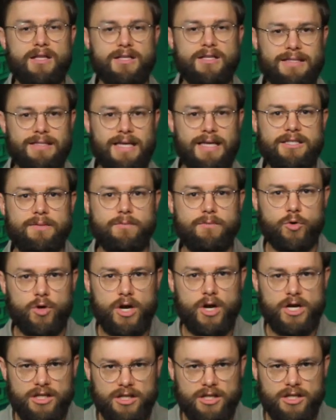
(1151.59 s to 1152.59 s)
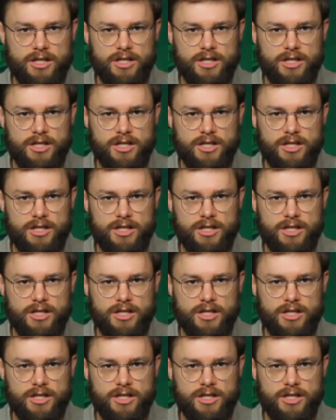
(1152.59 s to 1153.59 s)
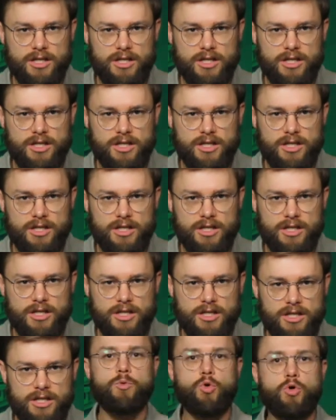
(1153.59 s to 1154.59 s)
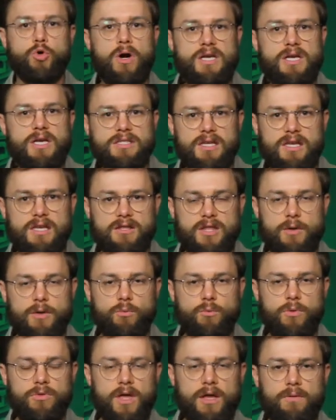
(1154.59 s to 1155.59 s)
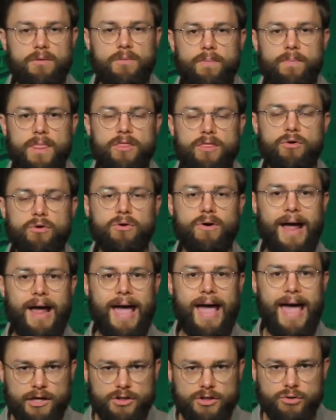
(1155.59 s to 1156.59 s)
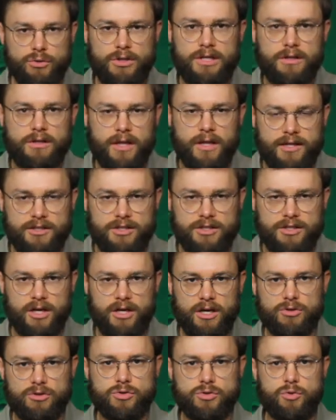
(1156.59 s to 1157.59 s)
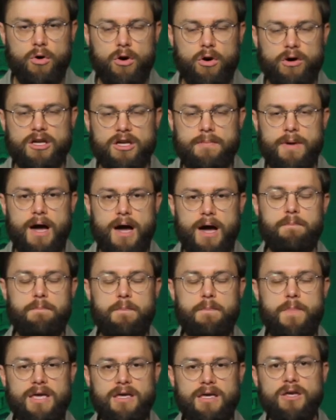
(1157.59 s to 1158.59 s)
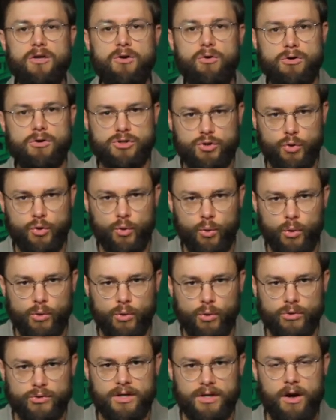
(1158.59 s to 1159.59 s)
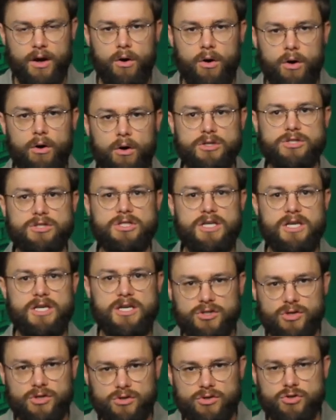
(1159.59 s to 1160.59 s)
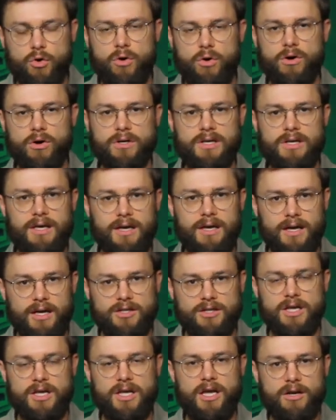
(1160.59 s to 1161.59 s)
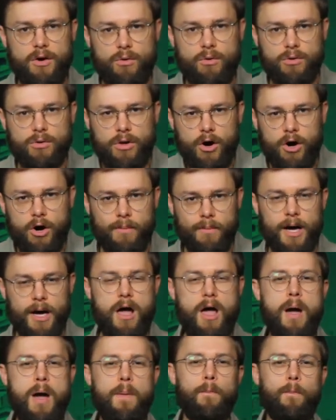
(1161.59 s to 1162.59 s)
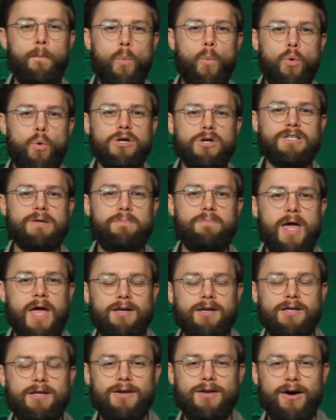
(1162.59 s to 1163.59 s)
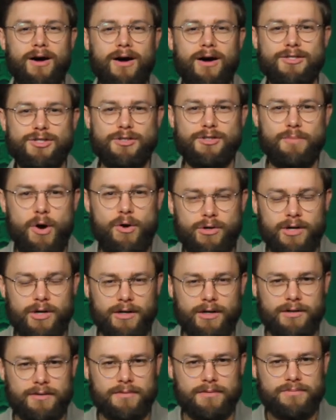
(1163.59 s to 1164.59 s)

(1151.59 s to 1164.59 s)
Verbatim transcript: Does that seem crazy to you? It seems crazy to me. Does it seem crazy that, that there are actually legislators talking about making our schools, our teachers, our kids in Oklahoma more dependent on smoking?